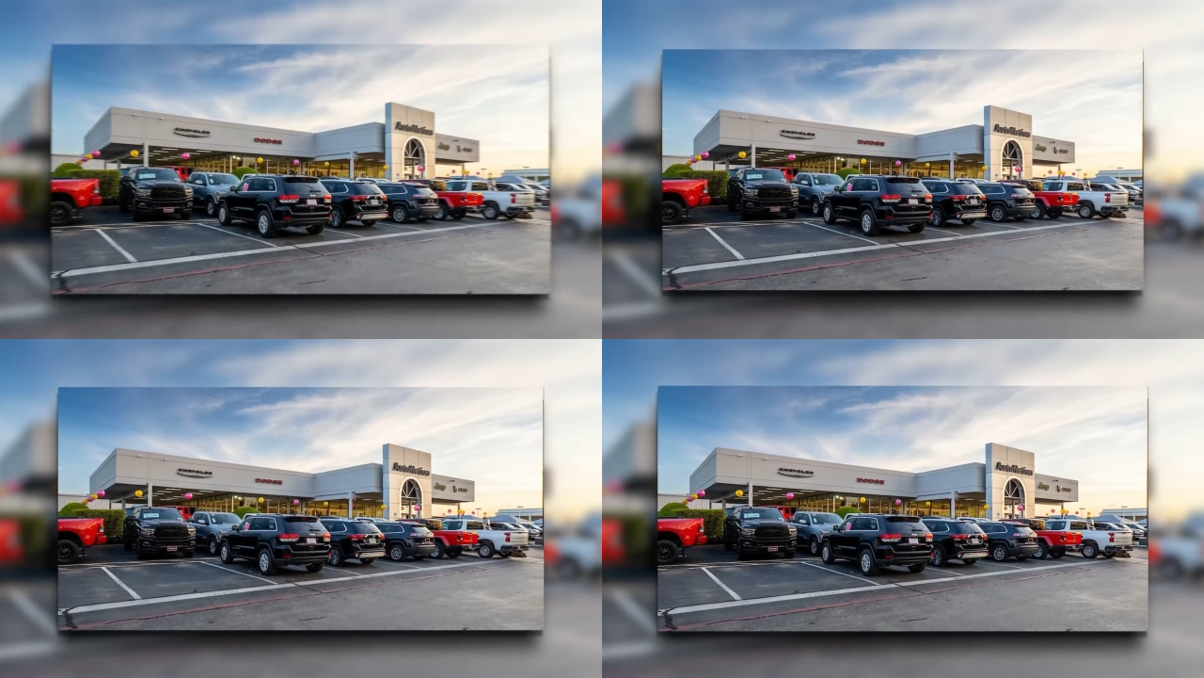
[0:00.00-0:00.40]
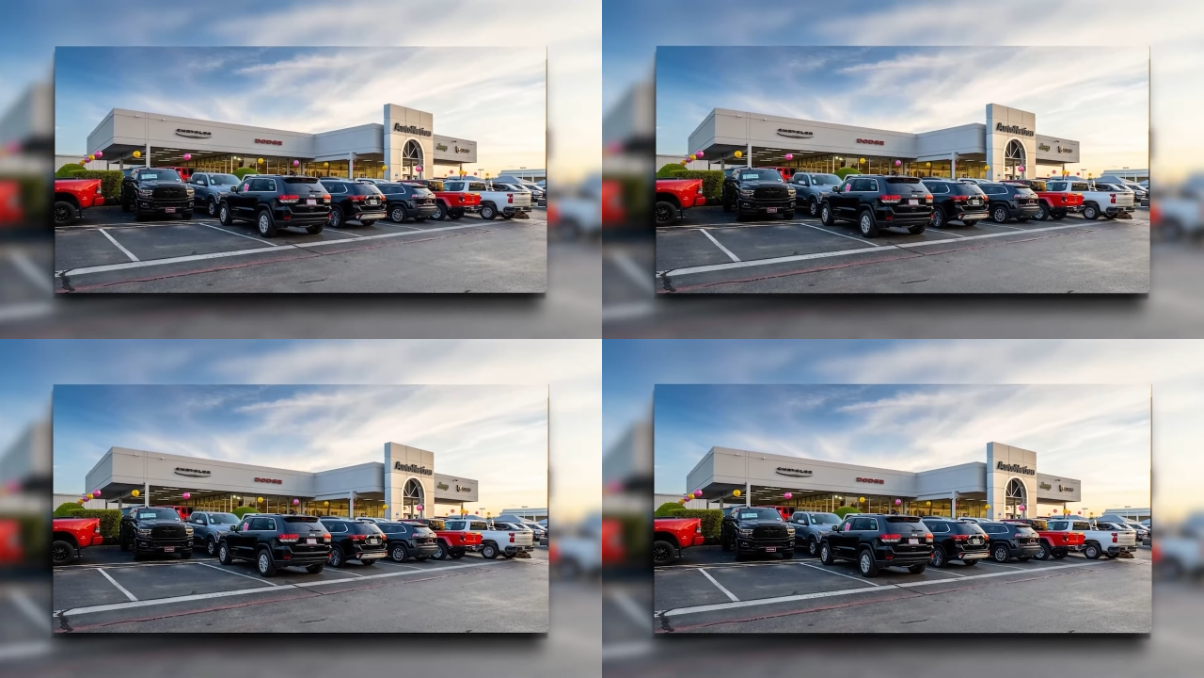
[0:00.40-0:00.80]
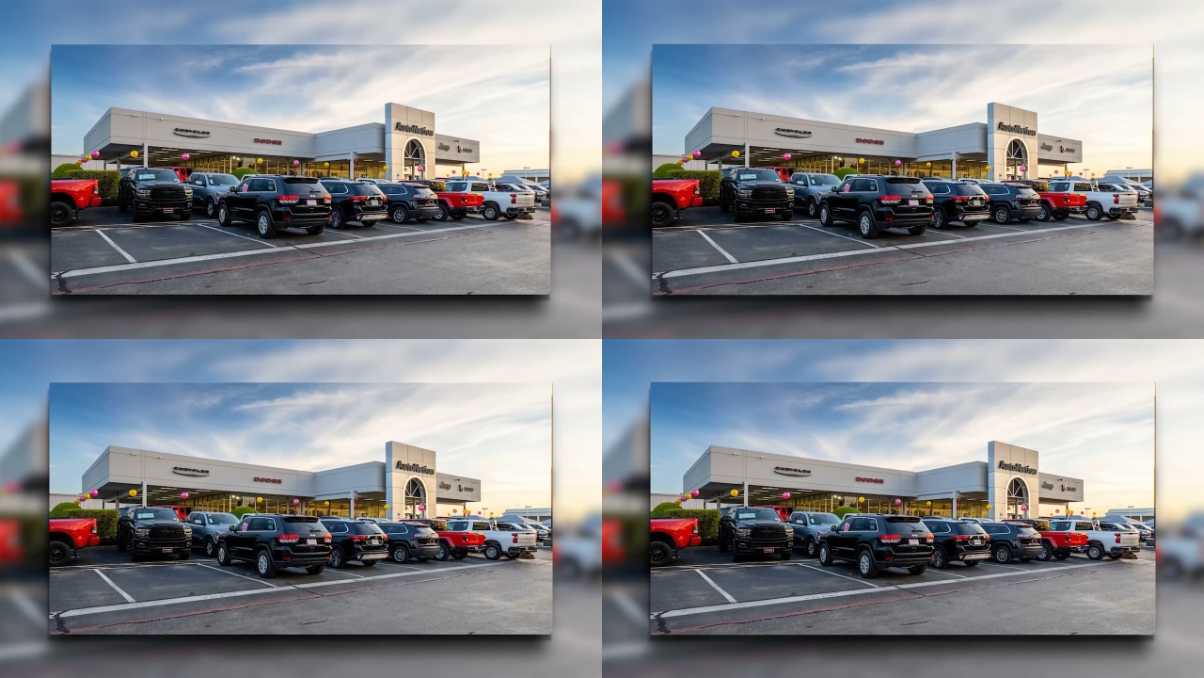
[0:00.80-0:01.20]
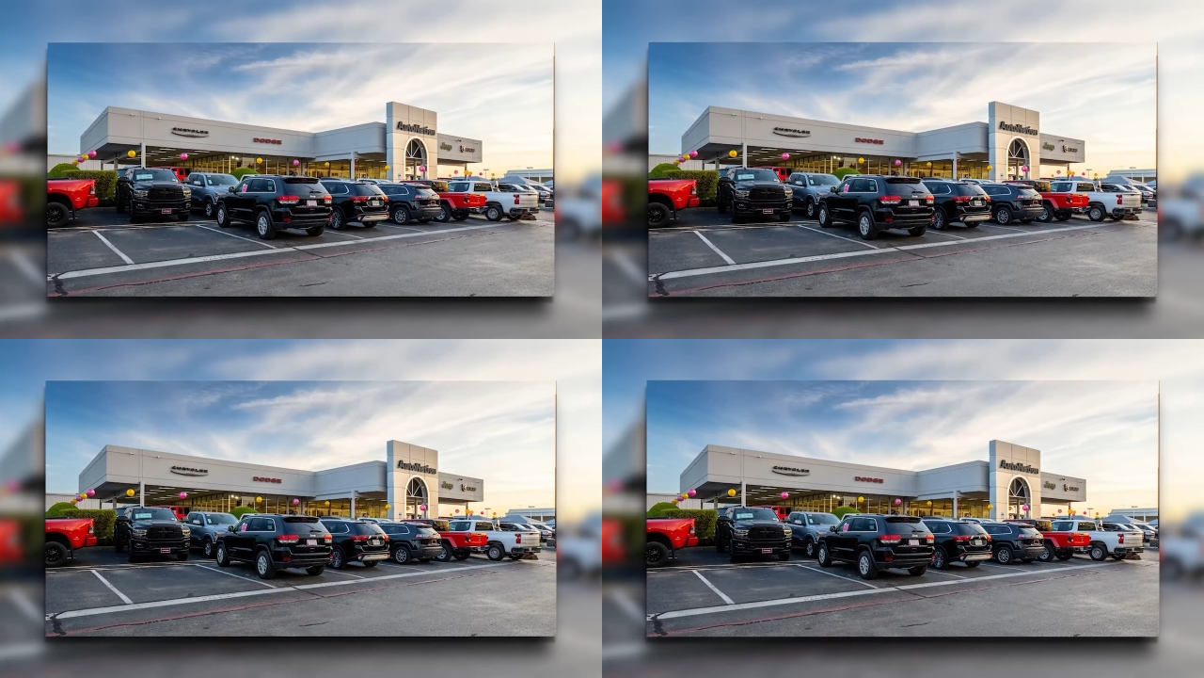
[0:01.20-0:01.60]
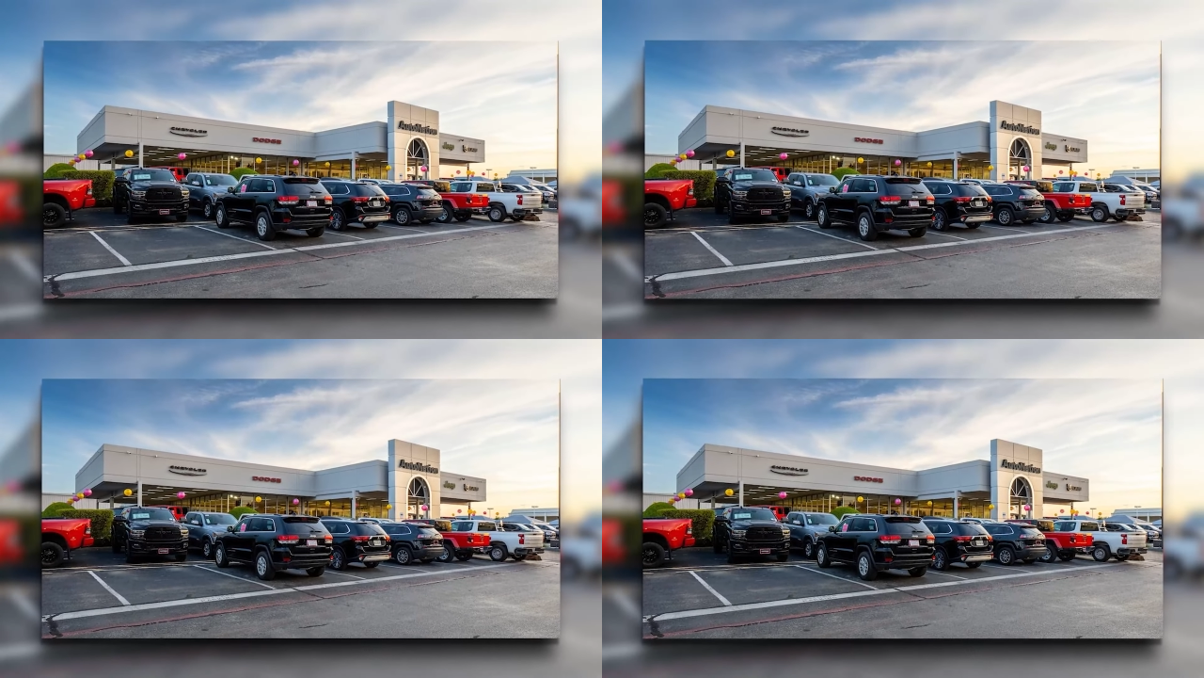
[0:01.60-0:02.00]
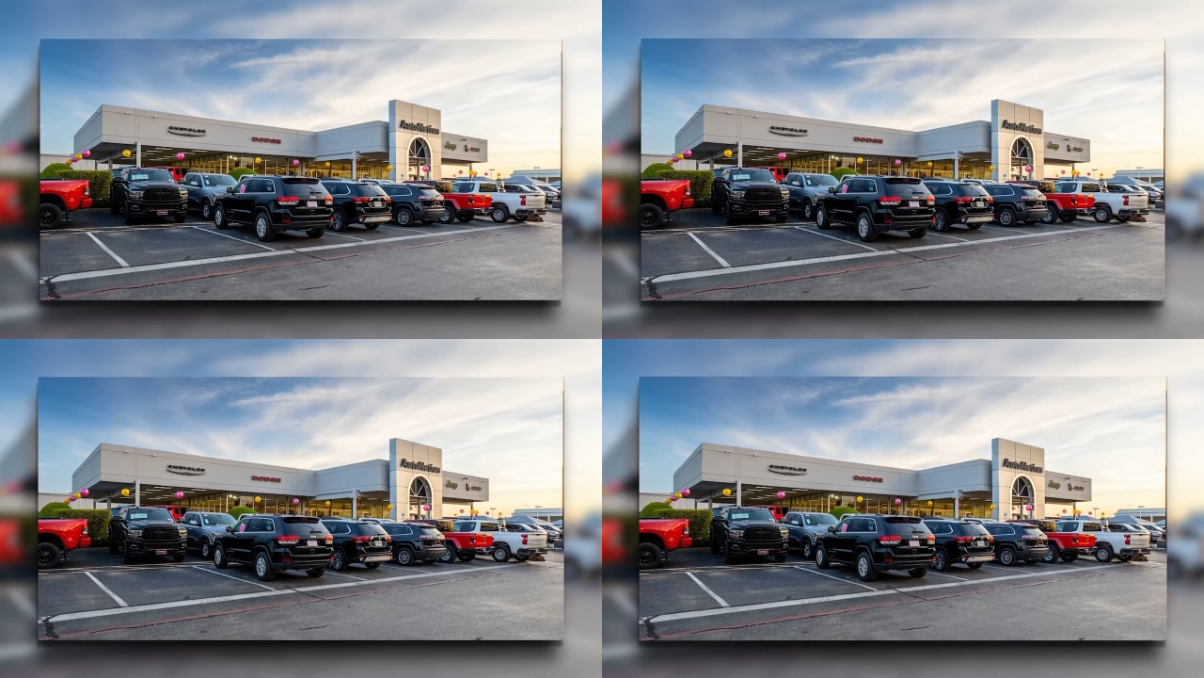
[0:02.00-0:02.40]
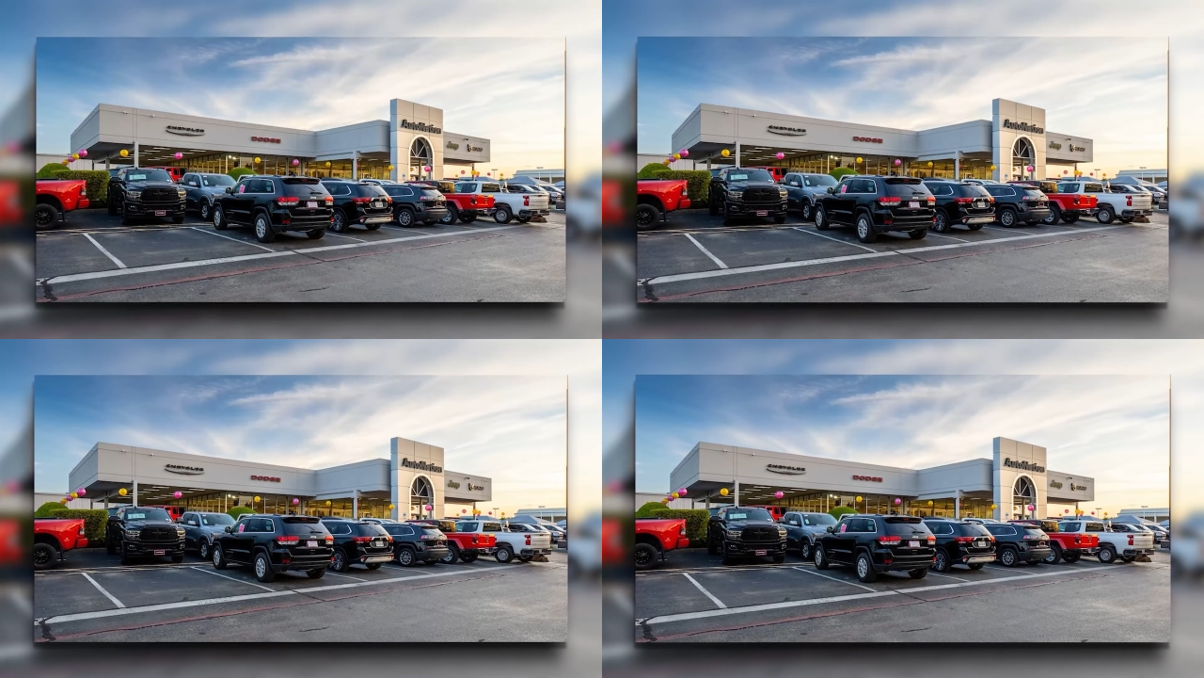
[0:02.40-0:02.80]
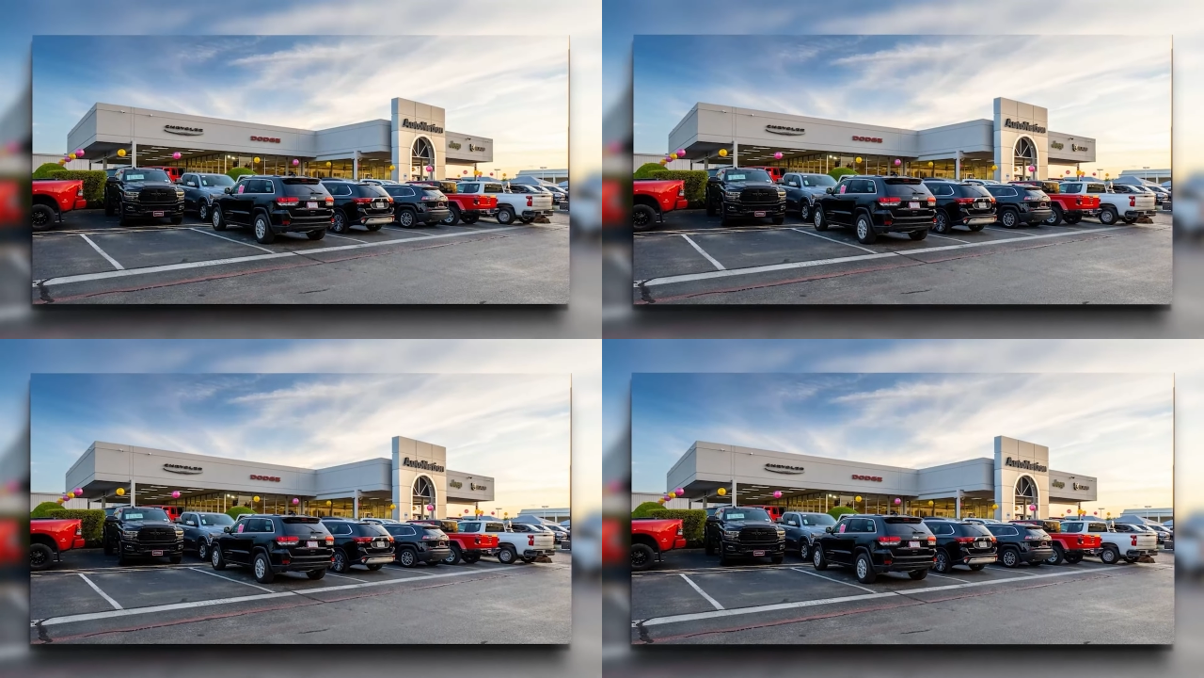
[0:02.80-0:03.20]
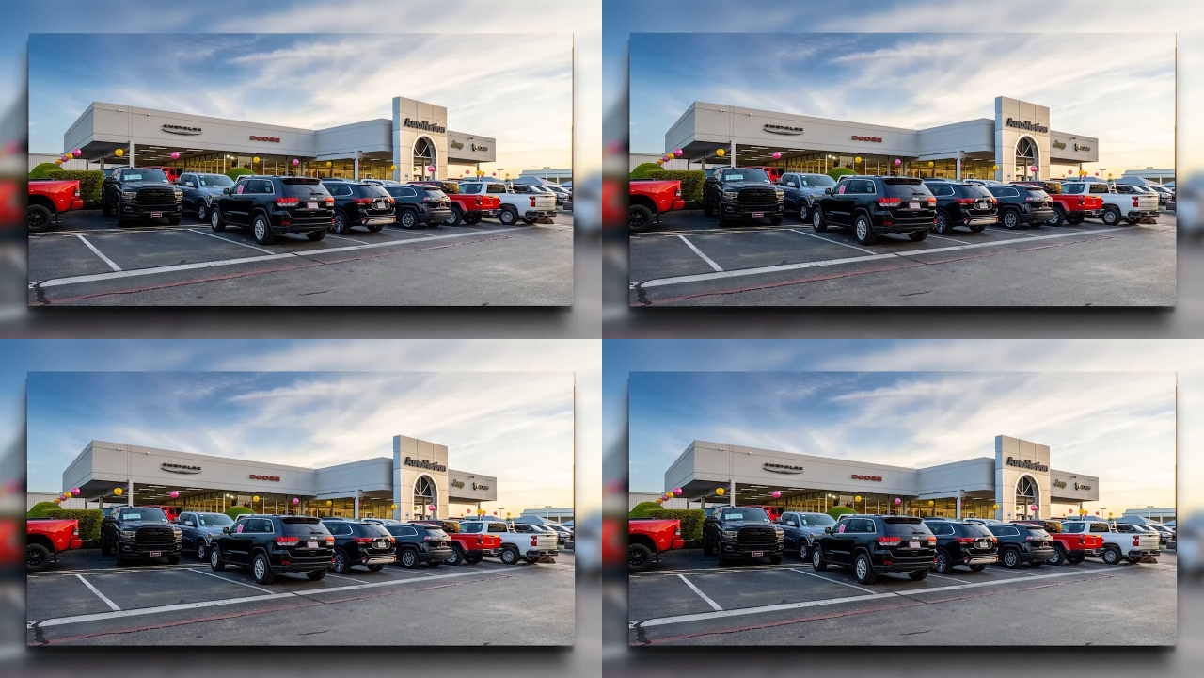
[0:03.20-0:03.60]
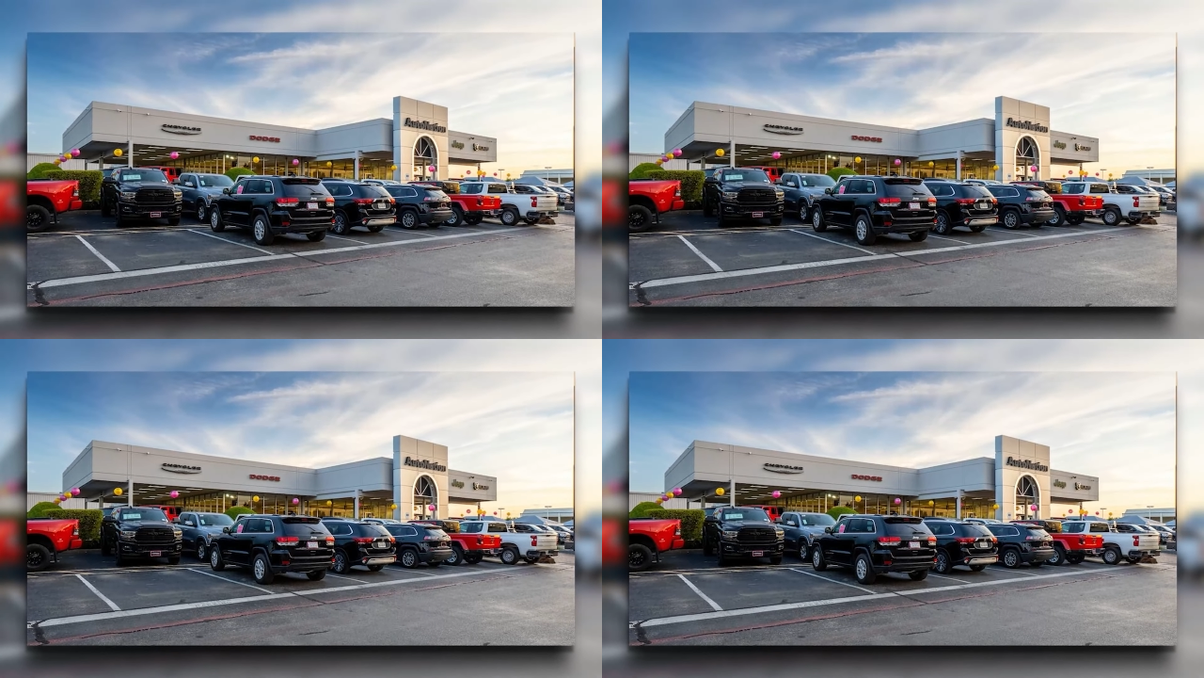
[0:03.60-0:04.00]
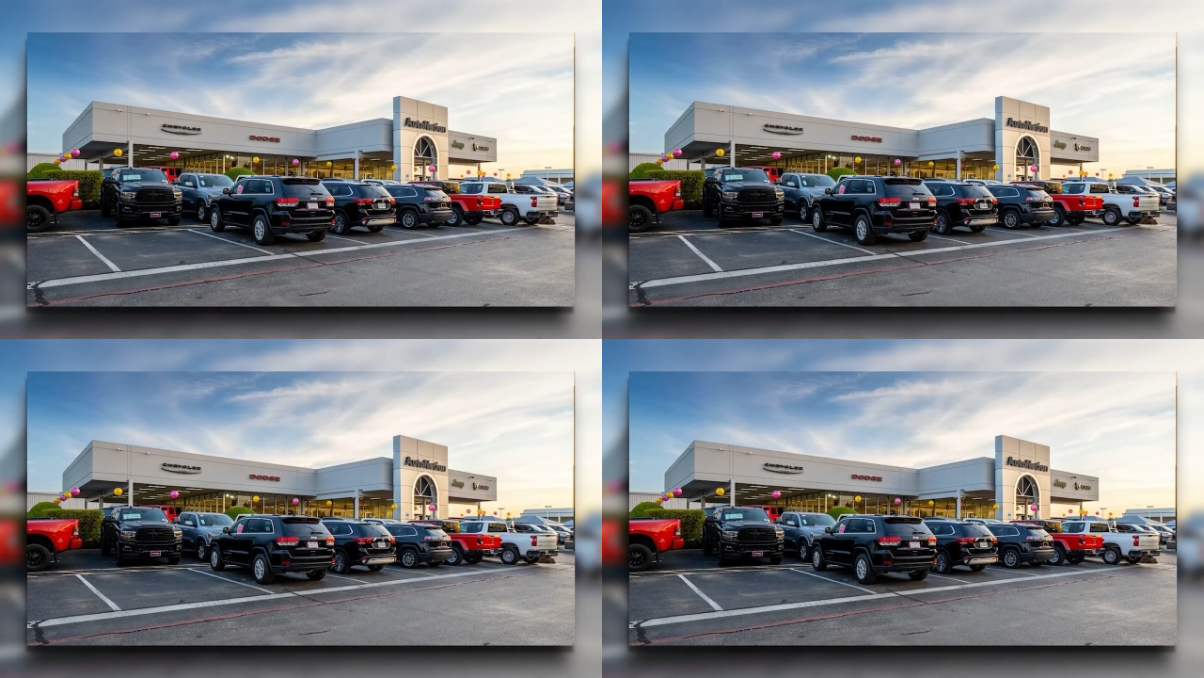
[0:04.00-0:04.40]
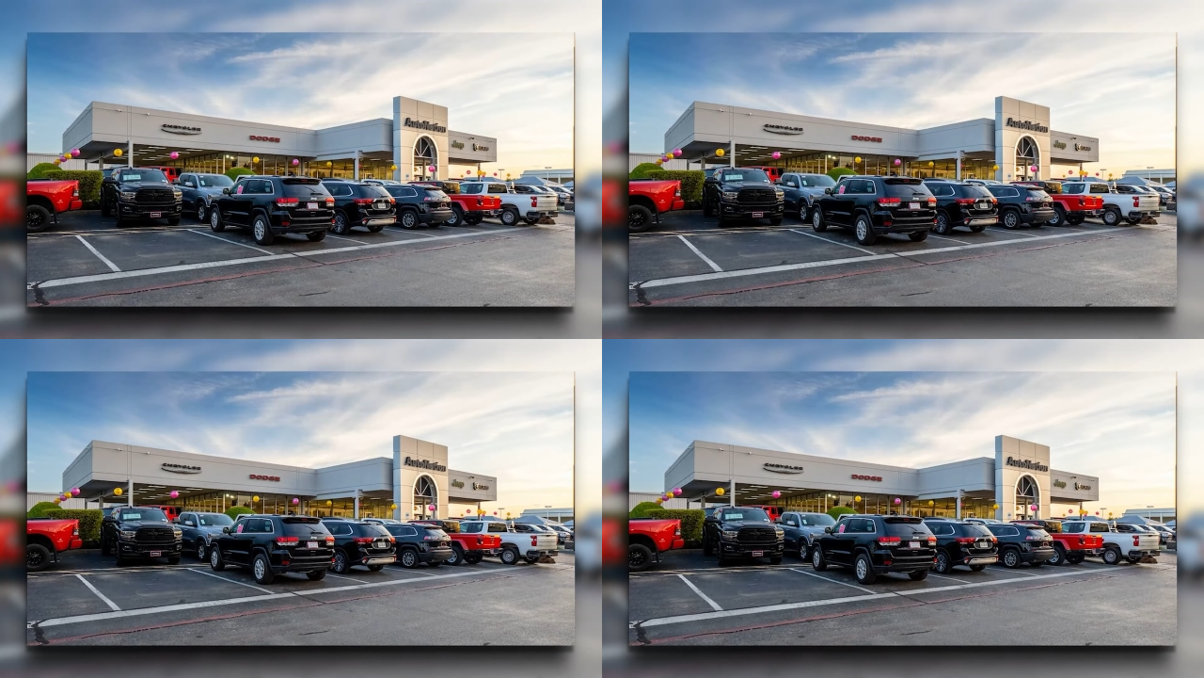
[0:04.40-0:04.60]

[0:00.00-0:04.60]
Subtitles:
Nobody's mouth can be seen.